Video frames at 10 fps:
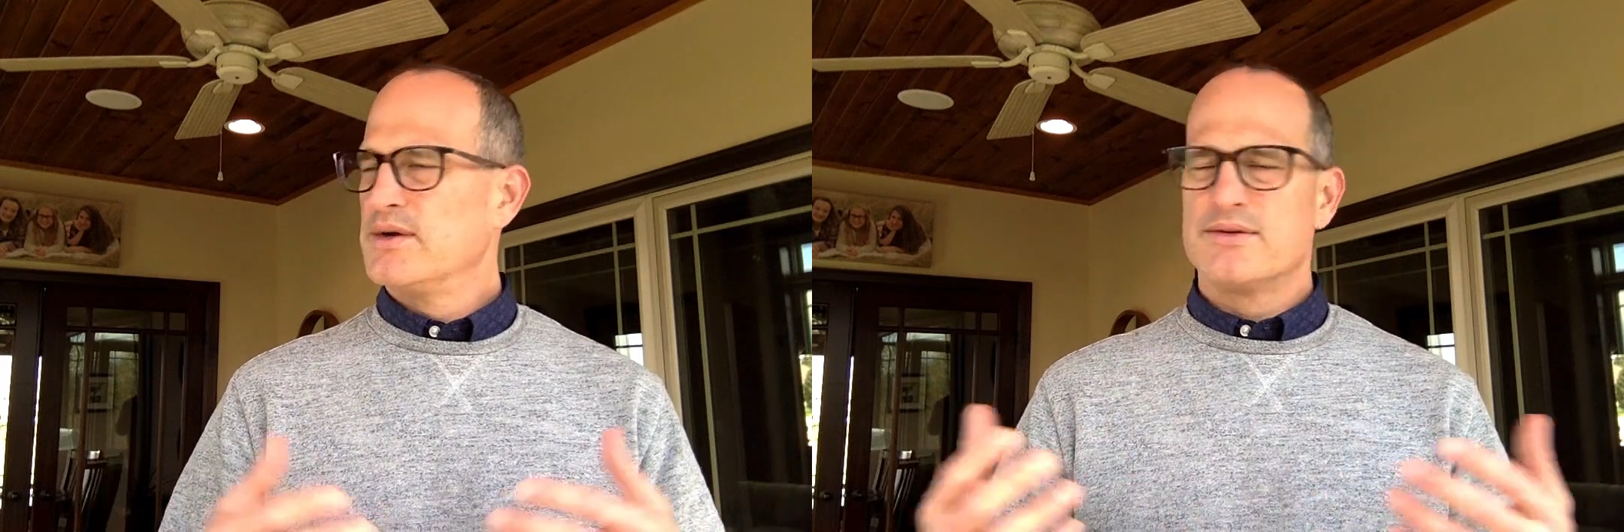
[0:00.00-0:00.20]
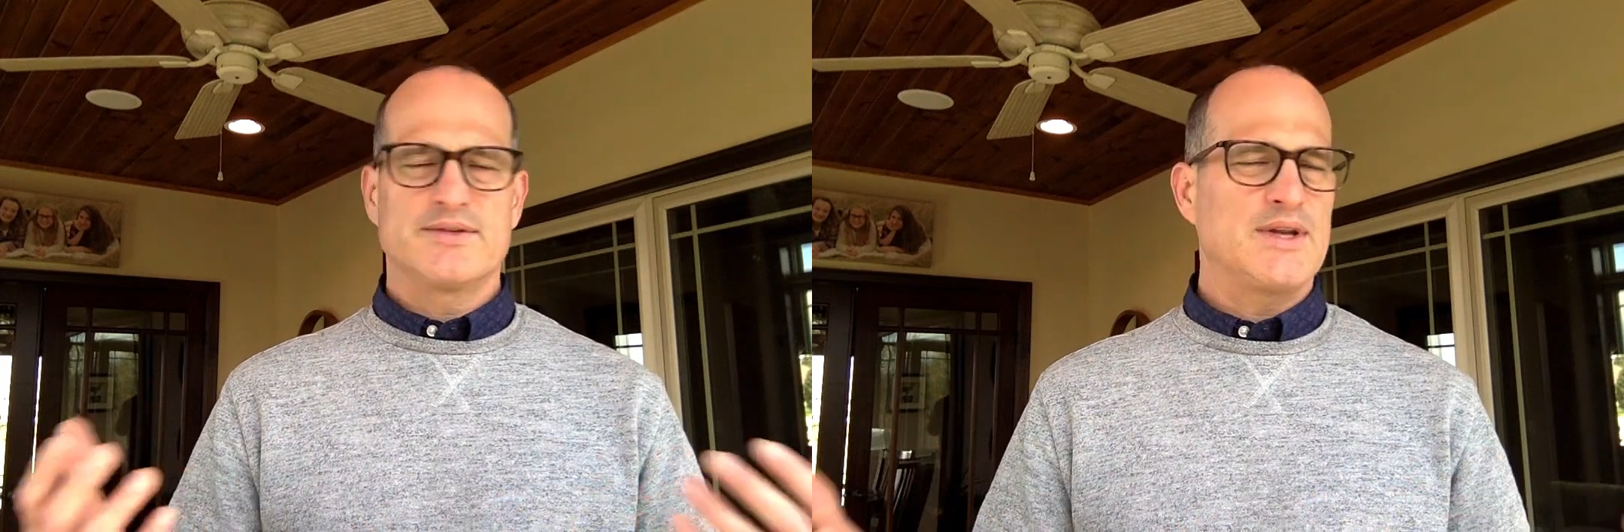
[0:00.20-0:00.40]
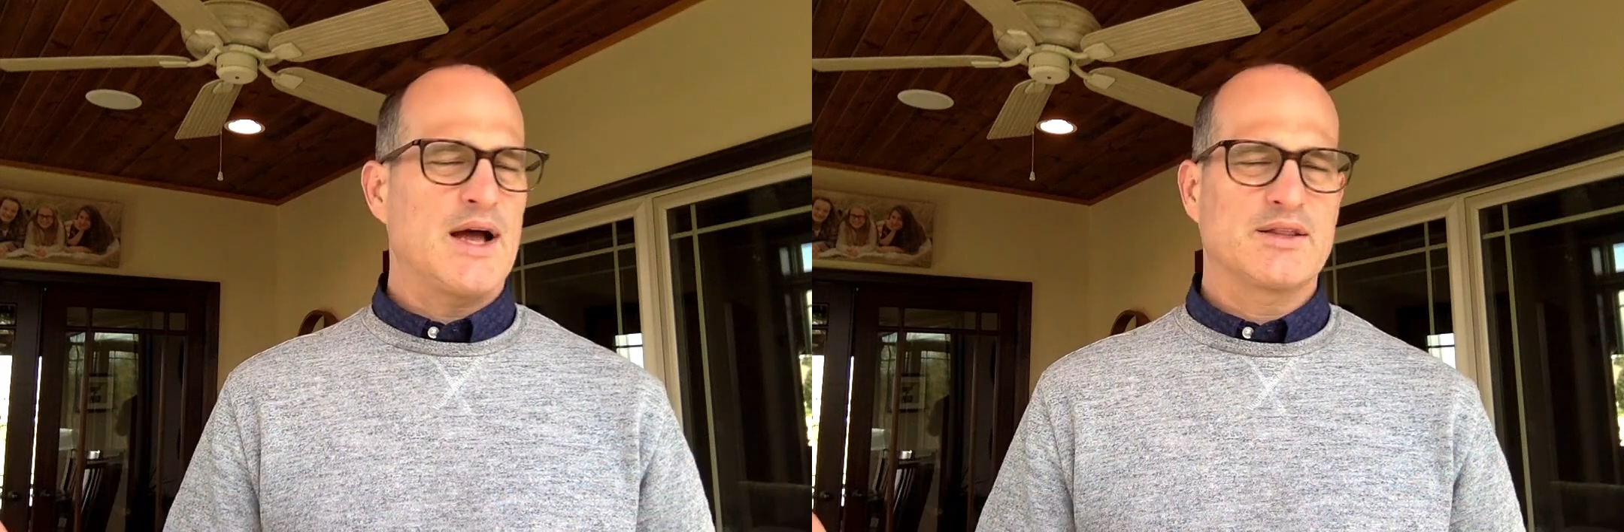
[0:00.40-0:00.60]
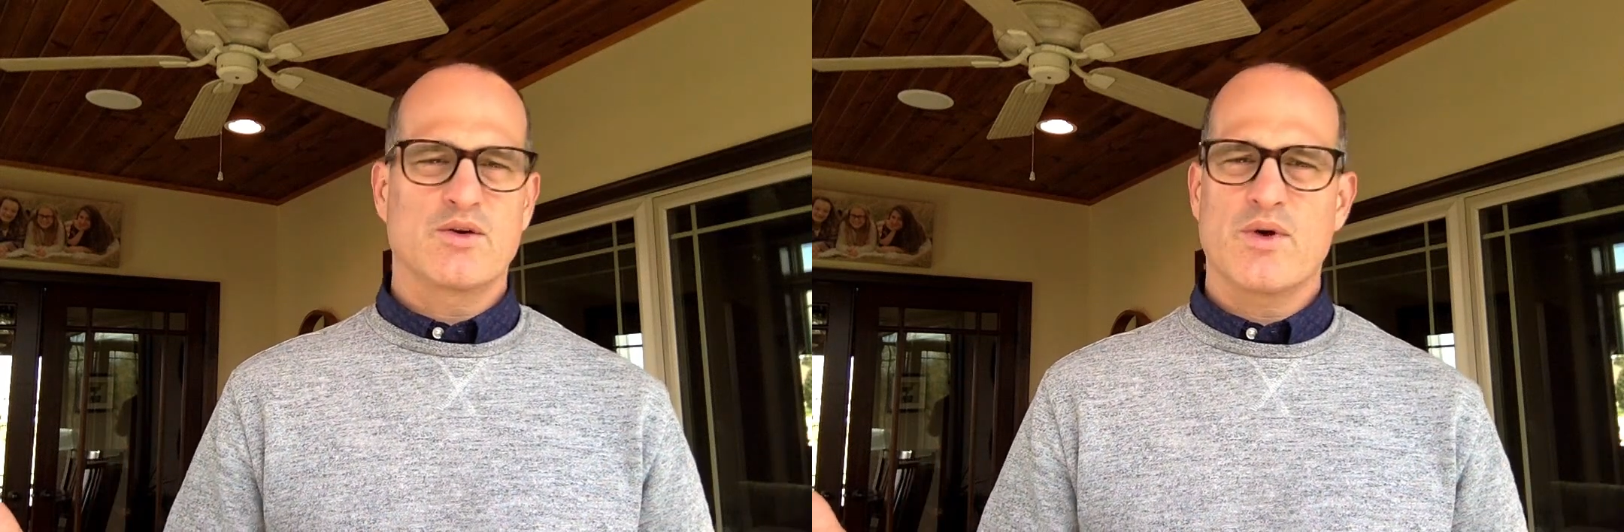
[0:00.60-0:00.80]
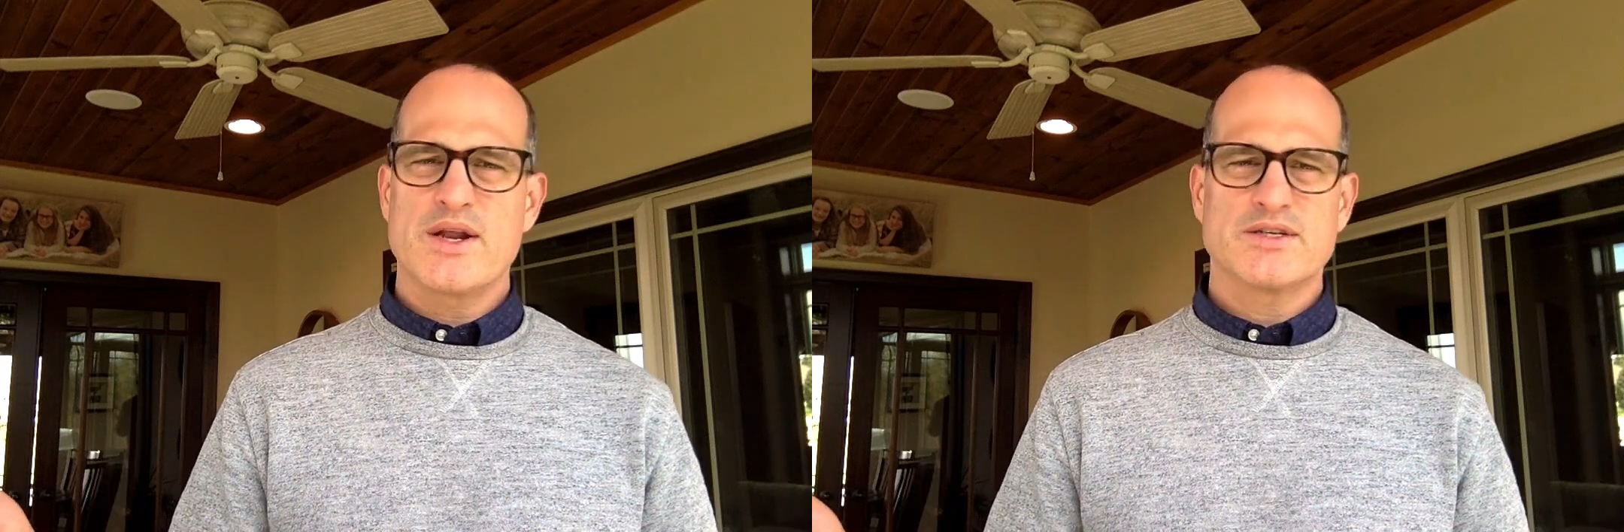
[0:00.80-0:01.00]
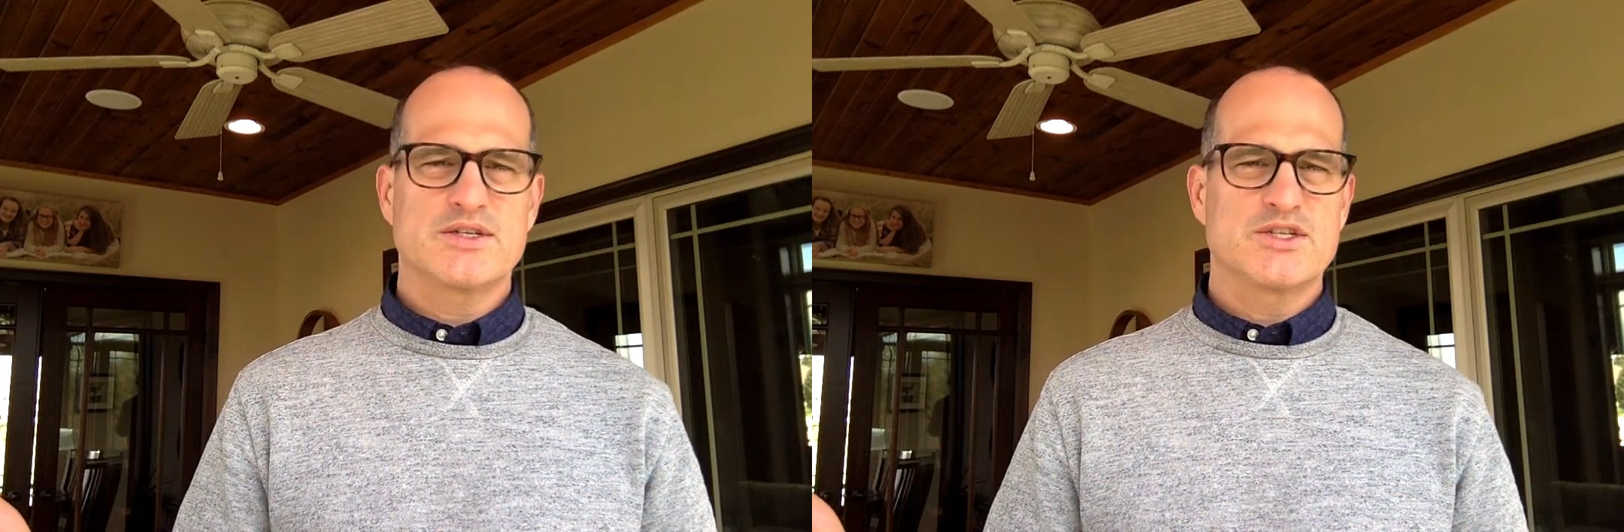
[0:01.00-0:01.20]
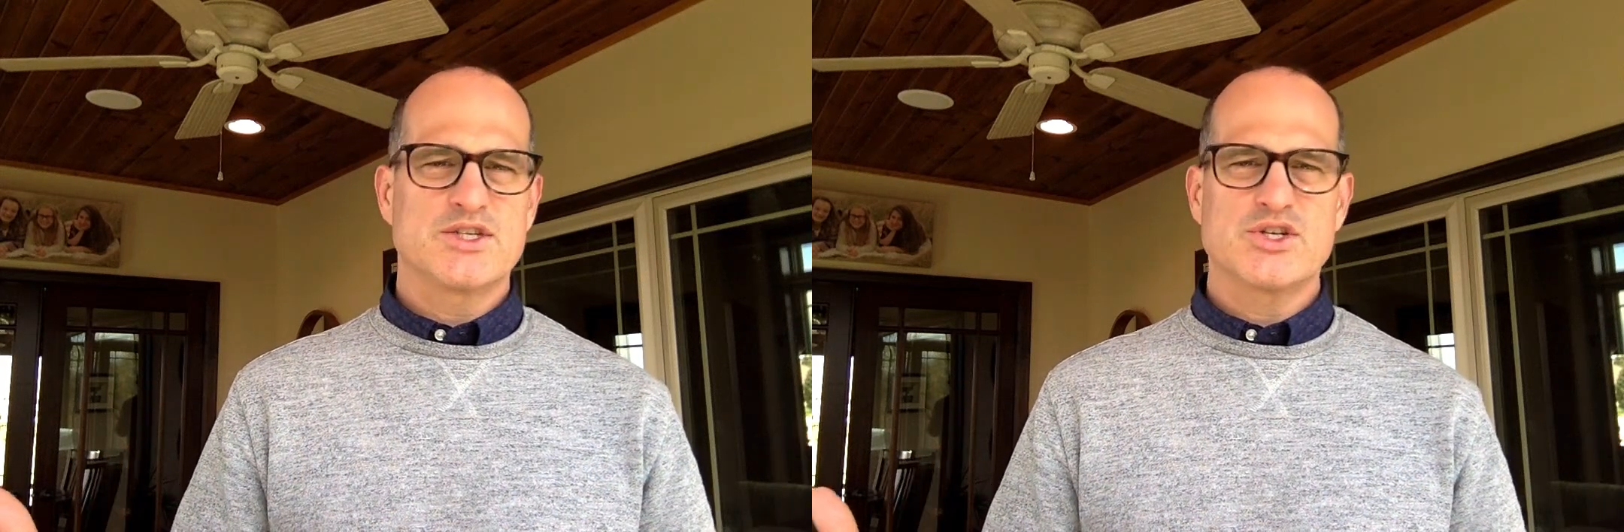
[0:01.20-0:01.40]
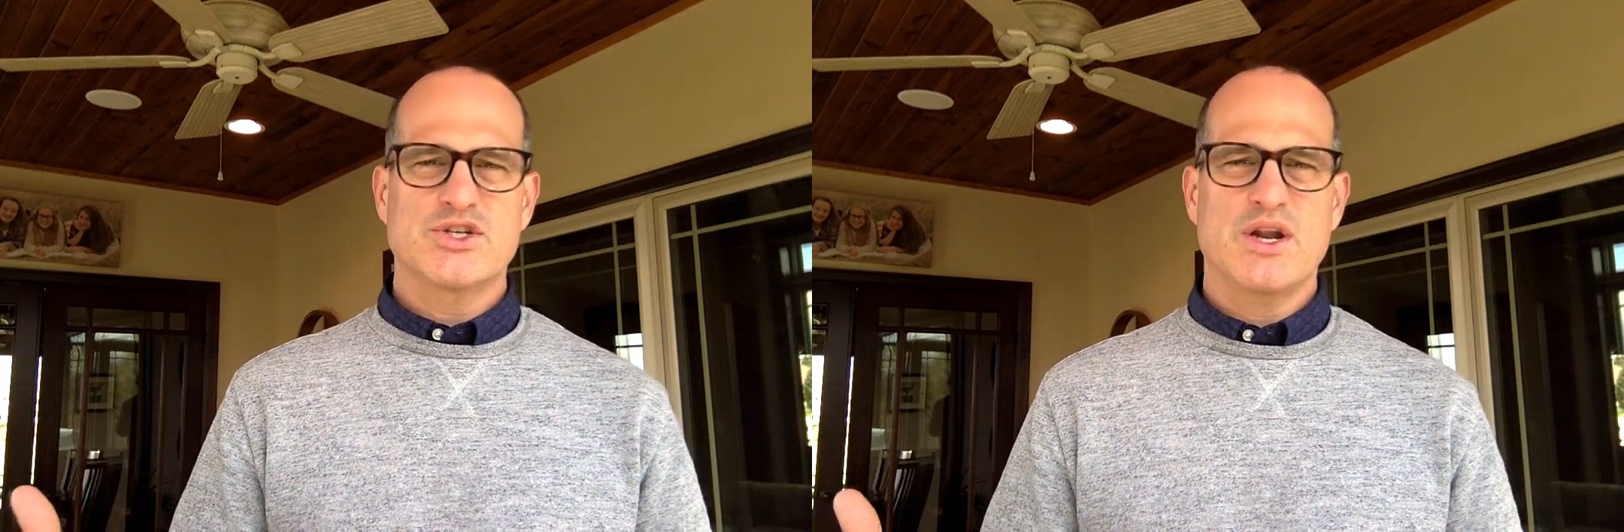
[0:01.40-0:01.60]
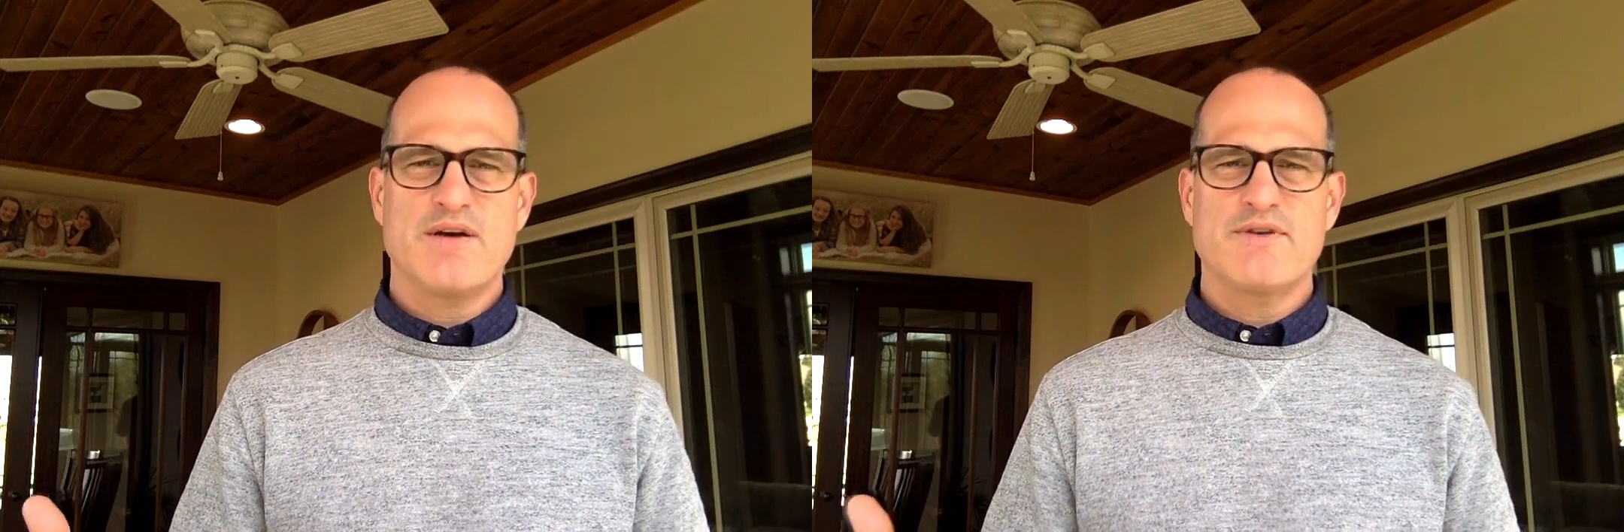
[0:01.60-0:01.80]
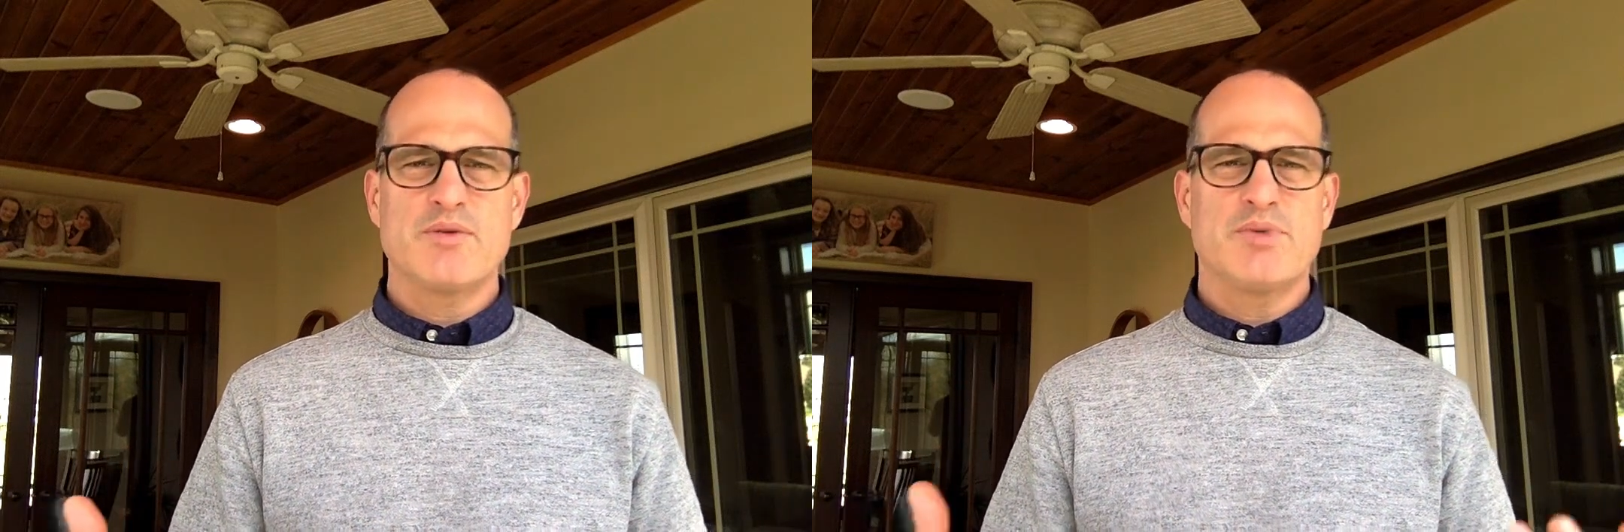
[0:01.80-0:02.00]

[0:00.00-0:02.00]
It's not the greatest decision ever,